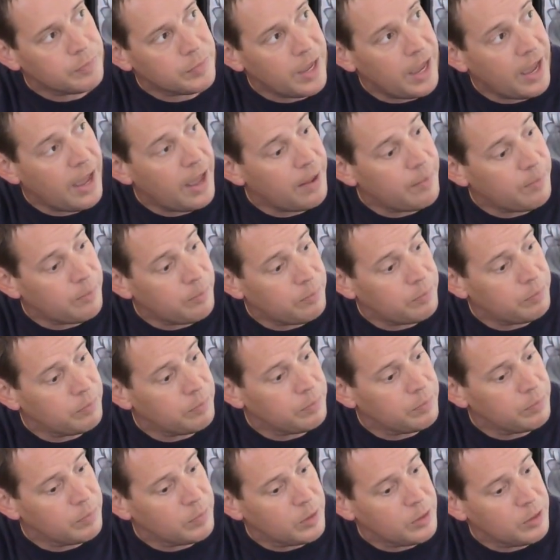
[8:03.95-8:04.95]
yeah,
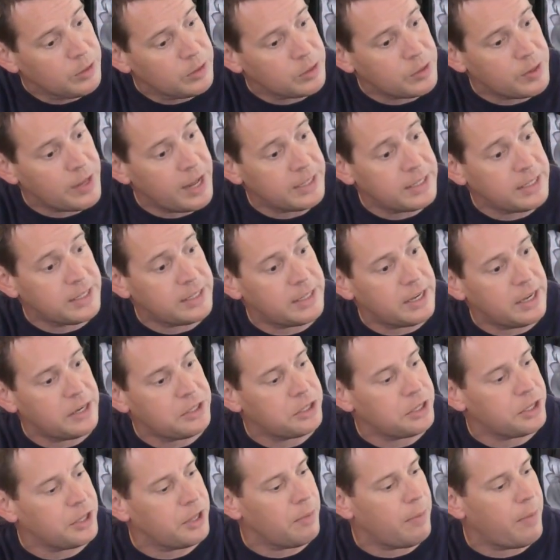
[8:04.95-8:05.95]
so that's
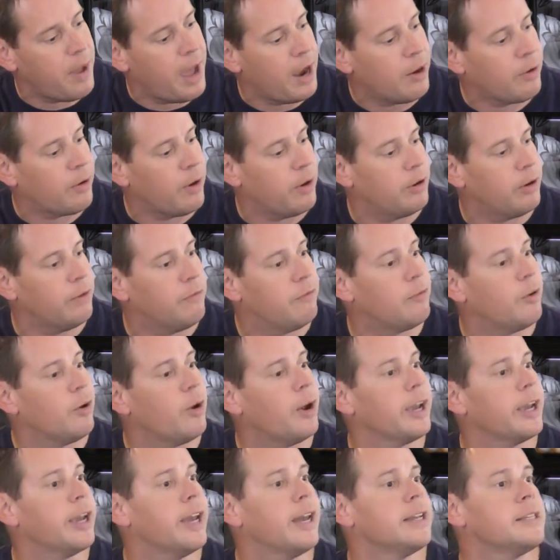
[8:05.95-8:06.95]
essentially the background
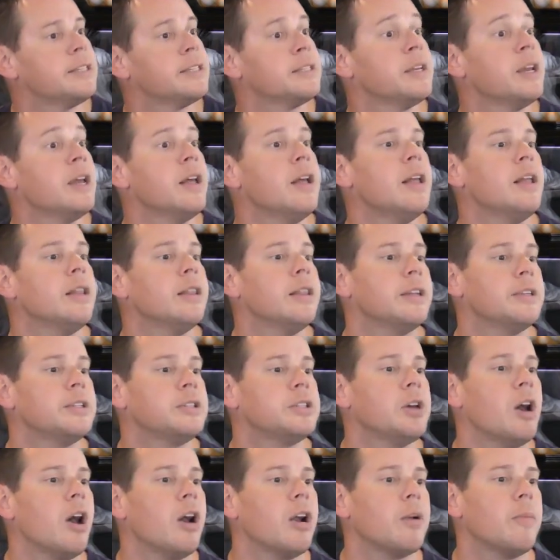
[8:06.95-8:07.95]
info, I guess.
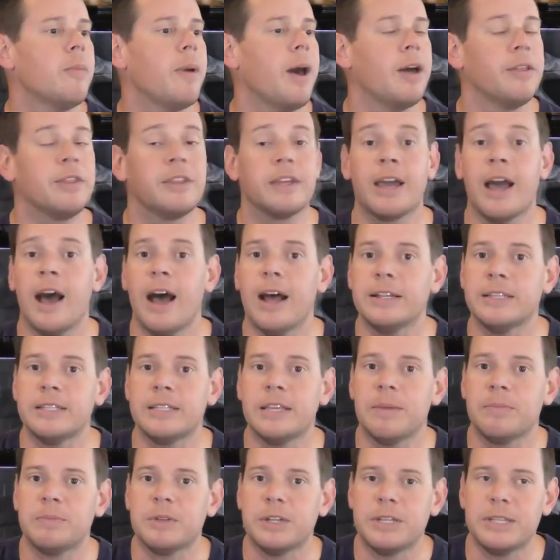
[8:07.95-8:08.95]
Let's talk about the
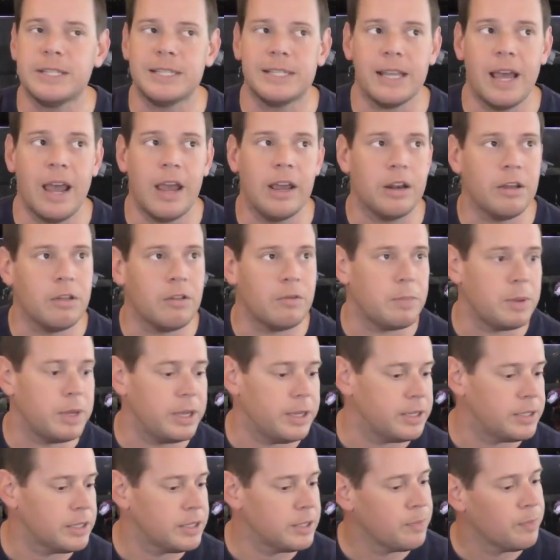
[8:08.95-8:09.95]
concept and design of the
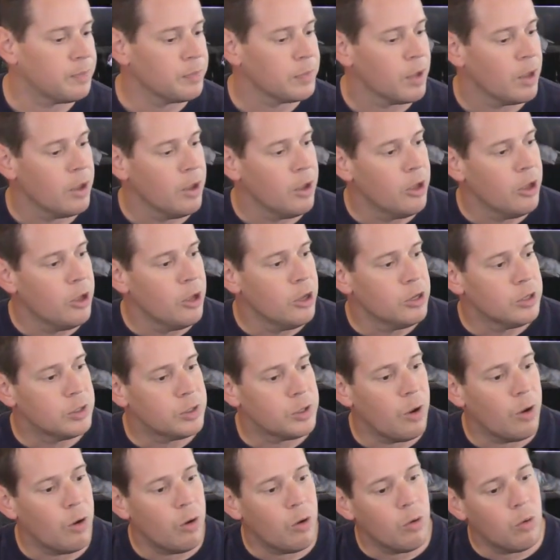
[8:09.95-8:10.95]
piece.
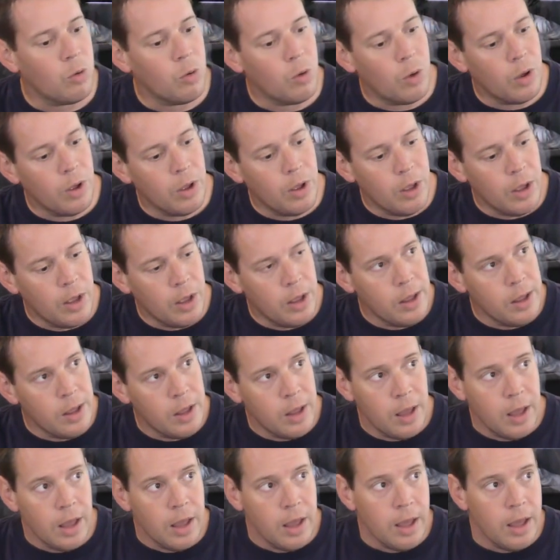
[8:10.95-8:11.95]
So
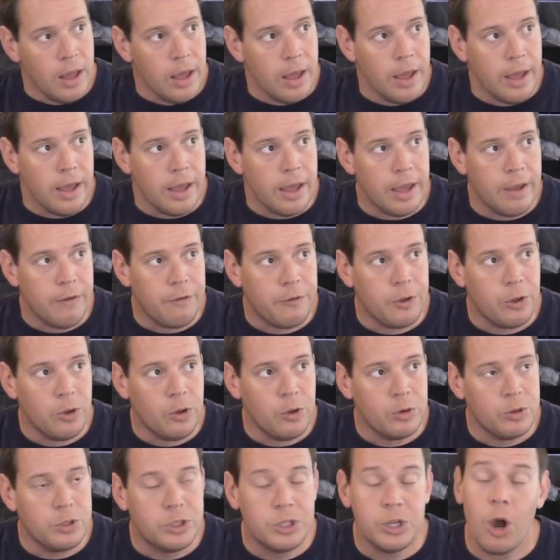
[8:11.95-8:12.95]
if
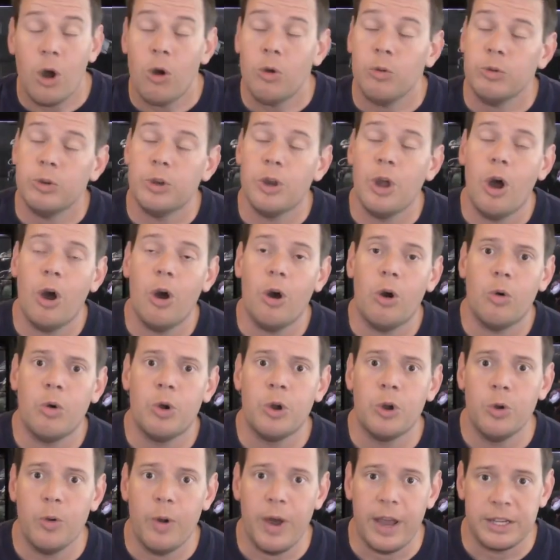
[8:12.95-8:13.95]
you don't know
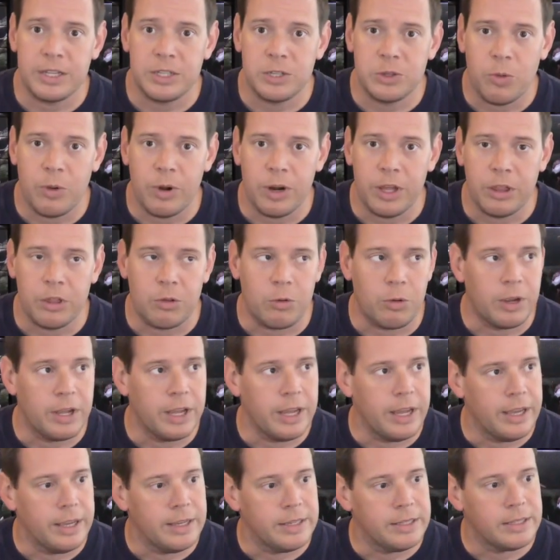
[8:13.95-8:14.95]
who
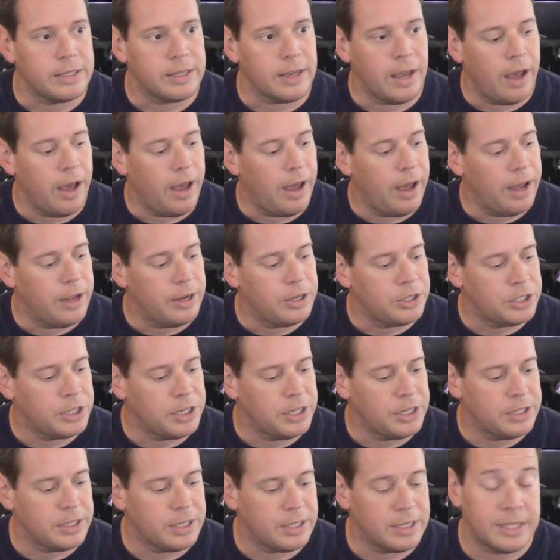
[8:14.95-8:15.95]
X-23 is,
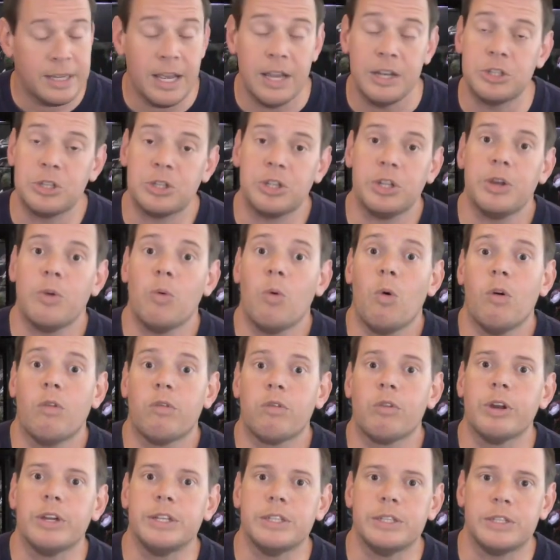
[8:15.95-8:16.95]
she's essentially
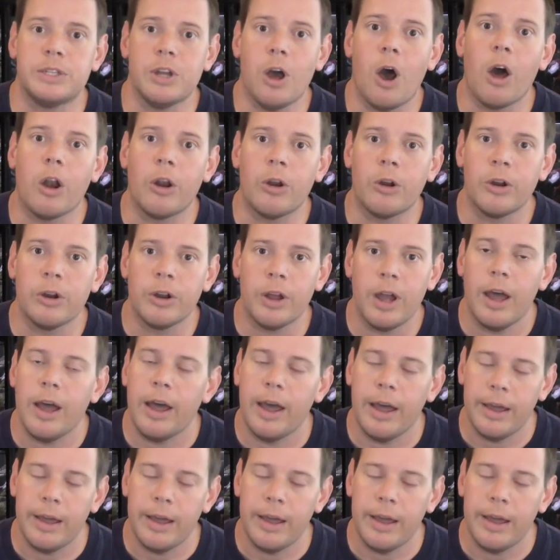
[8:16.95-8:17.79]
Wolverine's daughter,